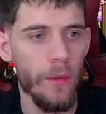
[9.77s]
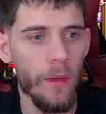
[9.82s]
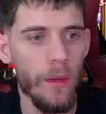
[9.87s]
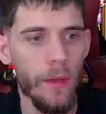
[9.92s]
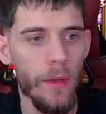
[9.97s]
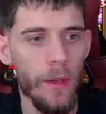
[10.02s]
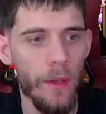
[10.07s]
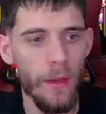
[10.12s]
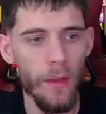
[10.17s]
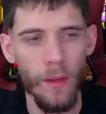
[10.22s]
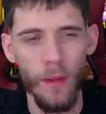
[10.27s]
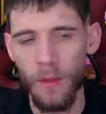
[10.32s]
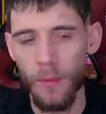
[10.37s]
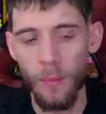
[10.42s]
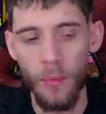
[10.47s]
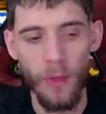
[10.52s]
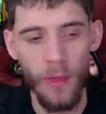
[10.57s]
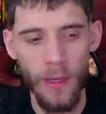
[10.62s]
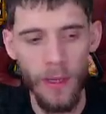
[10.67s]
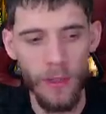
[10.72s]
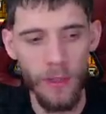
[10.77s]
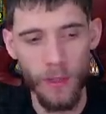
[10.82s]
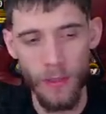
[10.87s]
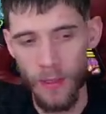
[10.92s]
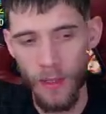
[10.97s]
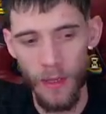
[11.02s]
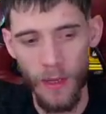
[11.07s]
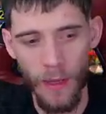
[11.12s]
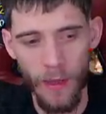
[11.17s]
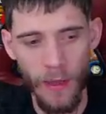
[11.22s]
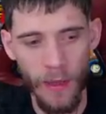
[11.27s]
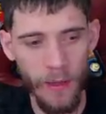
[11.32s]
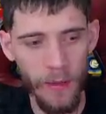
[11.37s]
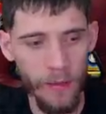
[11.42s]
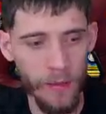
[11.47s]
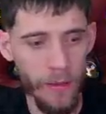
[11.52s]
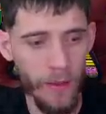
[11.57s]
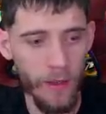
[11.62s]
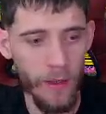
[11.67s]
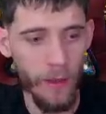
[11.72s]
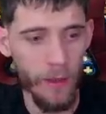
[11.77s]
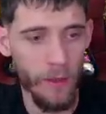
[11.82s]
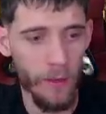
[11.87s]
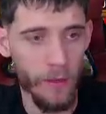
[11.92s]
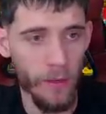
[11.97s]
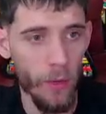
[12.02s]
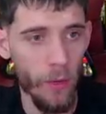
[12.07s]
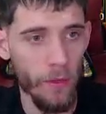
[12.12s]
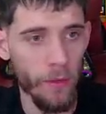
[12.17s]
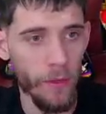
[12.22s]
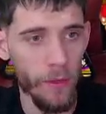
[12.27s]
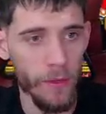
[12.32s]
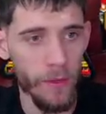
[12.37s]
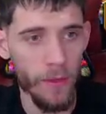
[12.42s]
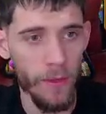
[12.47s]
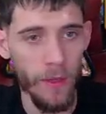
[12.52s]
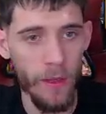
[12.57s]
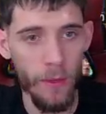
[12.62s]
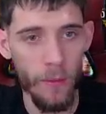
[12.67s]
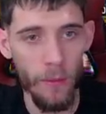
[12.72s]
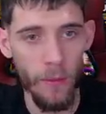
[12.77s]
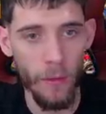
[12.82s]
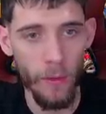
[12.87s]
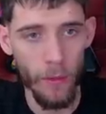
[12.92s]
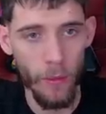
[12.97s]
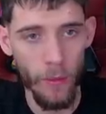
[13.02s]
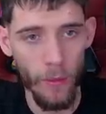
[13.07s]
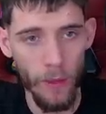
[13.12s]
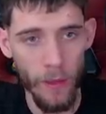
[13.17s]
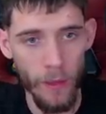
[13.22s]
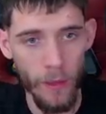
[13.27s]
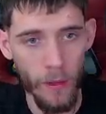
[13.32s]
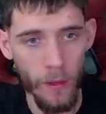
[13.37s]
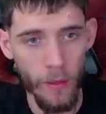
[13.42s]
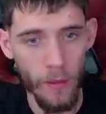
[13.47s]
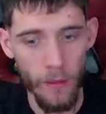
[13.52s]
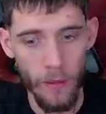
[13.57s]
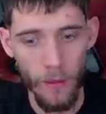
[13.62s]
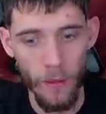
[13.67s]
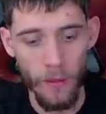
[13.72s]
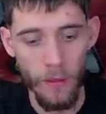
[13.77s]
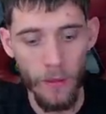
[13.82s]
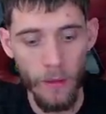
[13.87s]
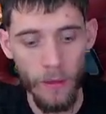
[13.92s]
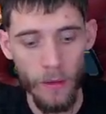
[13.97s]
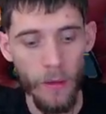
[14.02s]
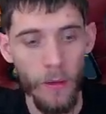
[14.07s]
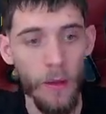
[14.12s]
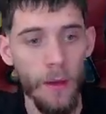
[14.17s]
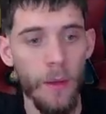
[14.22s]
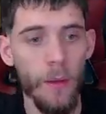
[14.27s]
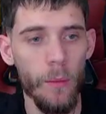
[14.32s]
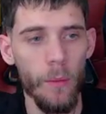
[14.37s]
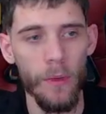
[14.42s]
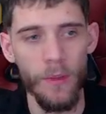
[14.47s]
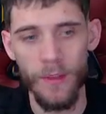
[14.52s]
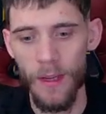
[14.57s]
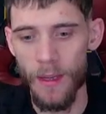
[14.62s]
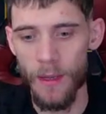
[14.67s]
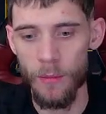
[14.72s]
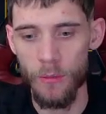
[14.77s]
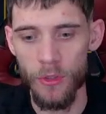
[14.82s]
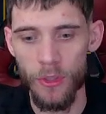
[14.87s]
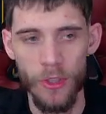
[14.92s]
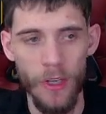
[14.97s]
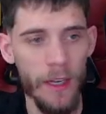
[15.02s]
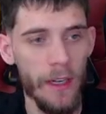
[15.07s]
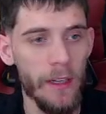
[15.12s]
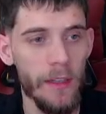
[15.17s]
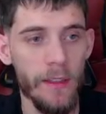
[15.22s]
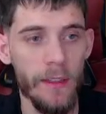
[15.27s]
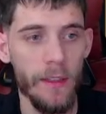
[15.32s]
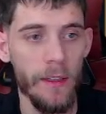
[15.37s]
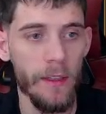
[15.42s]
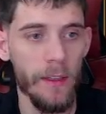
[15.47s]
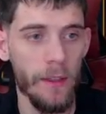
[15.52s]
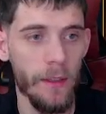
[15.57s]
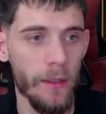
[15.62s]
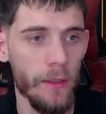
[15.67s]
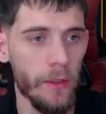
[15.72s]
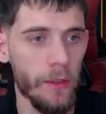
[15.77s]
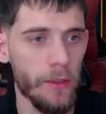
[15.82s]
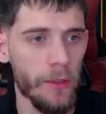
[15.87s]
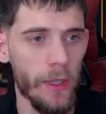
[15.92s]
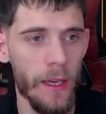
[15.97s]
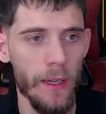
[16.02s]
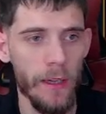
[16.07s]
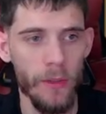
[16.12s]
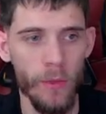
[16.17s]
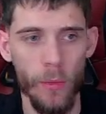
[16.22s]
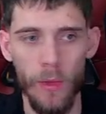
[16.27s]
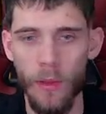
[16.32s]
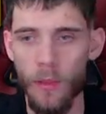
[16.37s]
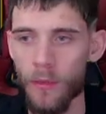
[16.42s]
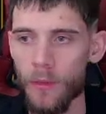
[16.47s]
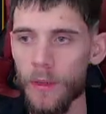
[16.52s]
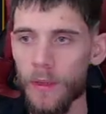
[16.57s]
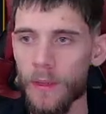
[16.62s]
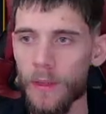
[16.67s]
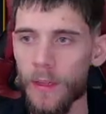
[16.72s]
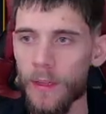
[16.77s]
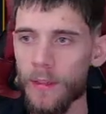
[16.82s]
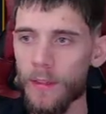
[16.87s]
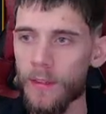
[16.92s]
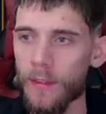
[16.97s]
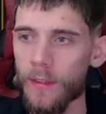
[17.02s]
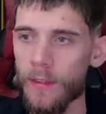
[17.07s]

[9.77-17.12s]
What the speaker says: He looks pretty interesting. I like his kit. Let's go over his kit real quick, and then we'll take him straight into Dragon 23 and test his